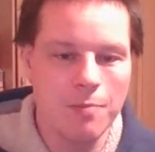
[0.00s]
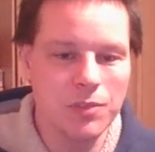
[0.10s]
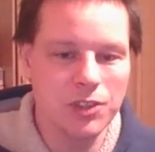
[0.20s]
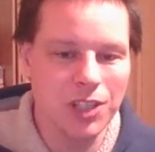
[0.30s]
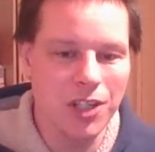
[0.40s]

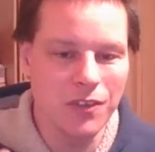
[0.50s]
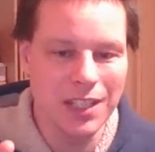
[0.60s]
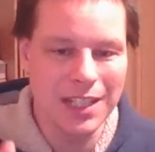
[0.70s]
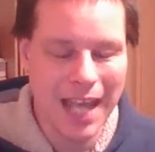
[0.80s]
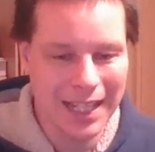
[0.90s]
So the
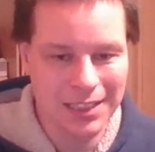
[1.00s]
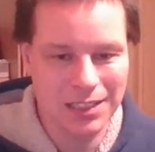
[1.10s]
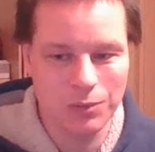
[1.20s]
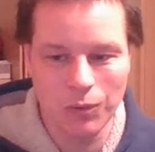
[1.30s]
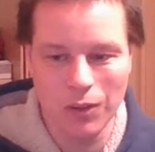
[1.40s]

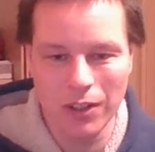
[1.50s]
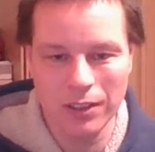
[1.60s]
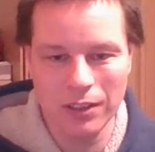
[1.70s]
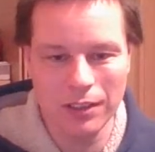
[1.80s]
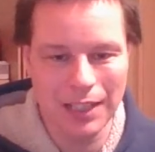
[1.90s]

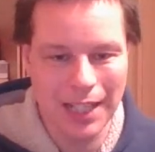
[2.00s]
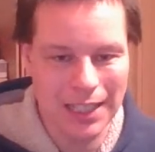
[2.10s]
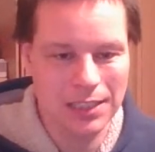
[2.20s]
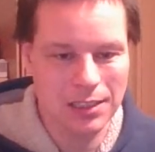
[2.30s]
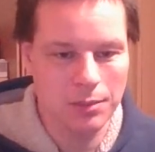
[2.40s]

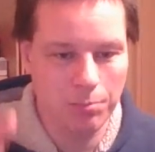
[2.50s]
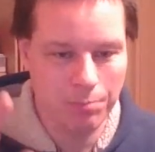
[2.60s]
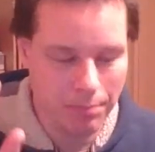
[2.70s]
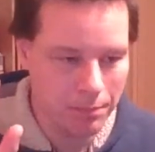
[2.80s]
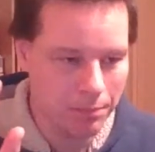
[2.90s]
next
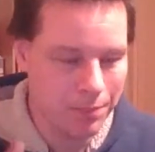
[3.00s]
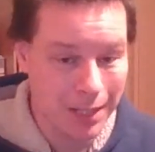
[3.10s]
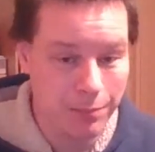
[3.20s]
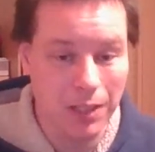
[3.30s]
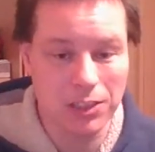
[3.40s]

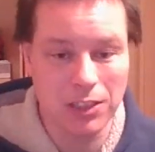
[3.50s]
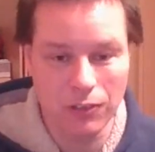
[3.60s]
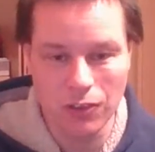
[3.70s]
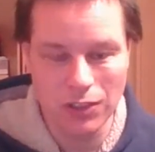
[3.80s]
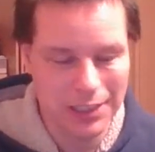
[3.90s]
big milestone,
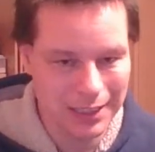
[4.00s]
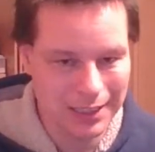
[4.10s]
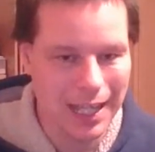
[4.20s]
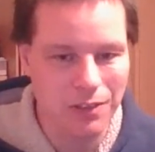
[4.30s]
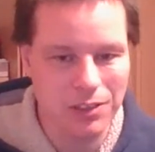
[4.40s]
of course, is
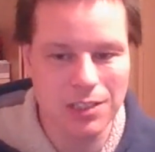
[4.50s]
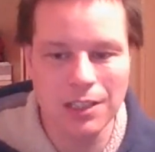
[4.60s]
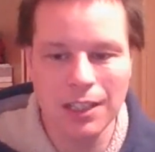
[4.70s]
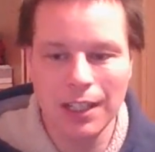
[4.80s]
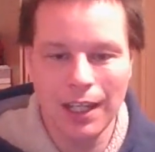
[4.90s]
1,000,